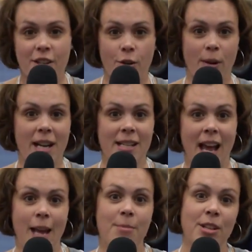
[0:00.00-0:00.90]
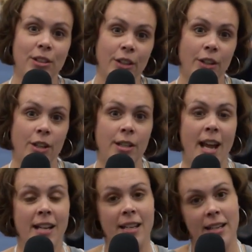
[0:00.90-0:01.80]
great time to learn
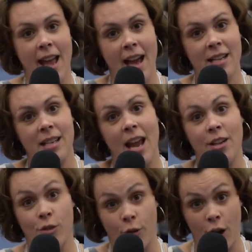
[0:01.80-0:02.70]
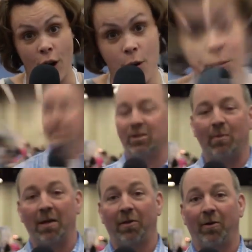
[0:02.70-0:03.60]
and connect and grow. This is
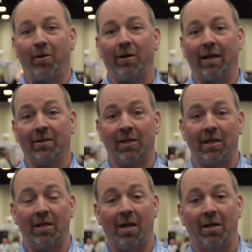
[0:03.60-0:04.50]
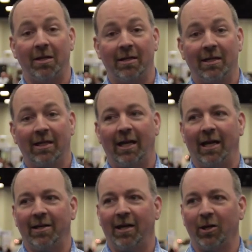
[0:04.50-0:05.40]
my third NCEA
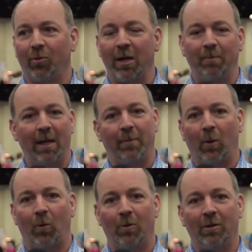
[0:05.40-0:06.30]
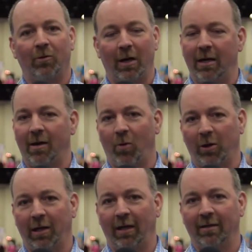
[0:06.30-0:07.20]
and uh, great people, great
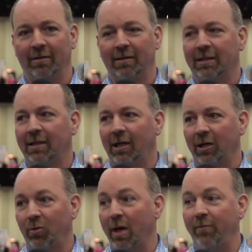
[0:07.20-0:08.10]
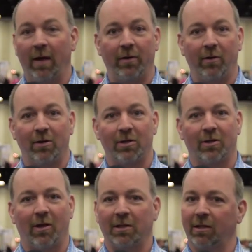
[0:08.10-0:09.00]
networking, uh, great
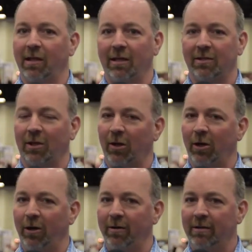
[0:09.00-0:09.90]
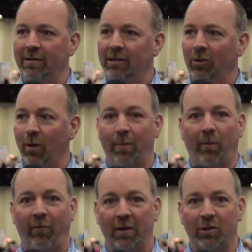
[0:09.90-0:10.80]
vendors, lots of things to learn, great
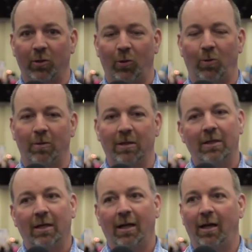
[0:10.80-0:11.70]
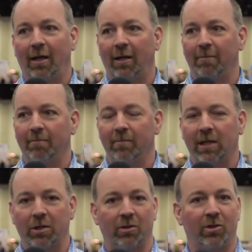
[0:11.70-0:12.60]
professional um,
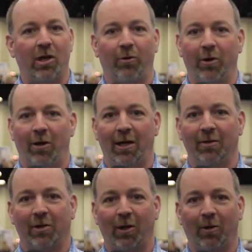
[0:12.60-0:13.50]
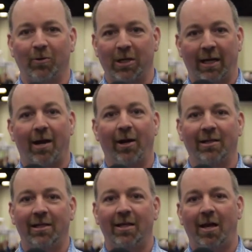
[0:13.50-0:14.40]
sessions going on. So check out
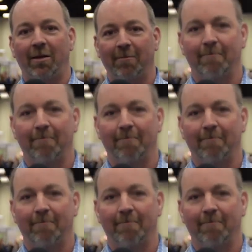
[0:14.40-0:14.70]
NCEA.